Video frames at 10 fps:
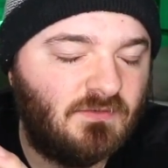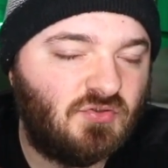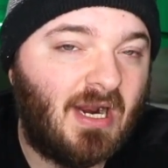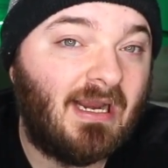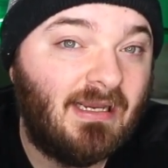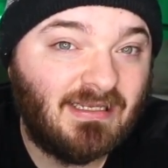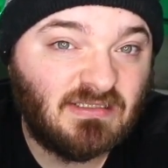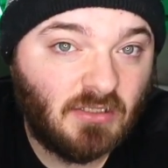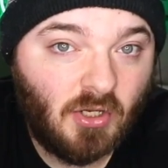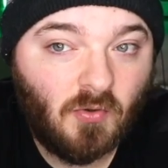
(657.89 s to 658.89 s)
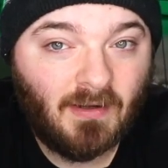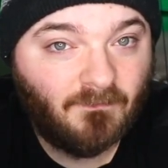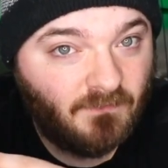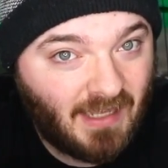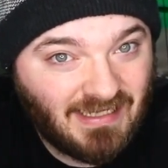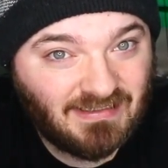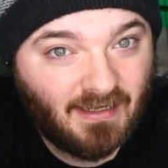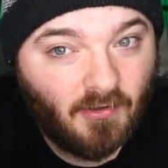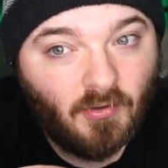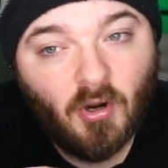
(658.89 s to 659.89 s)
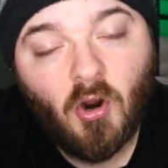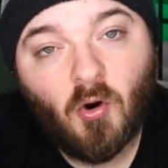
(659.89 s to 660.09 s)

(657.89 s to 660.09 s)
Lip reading: dragon gets low and flies out,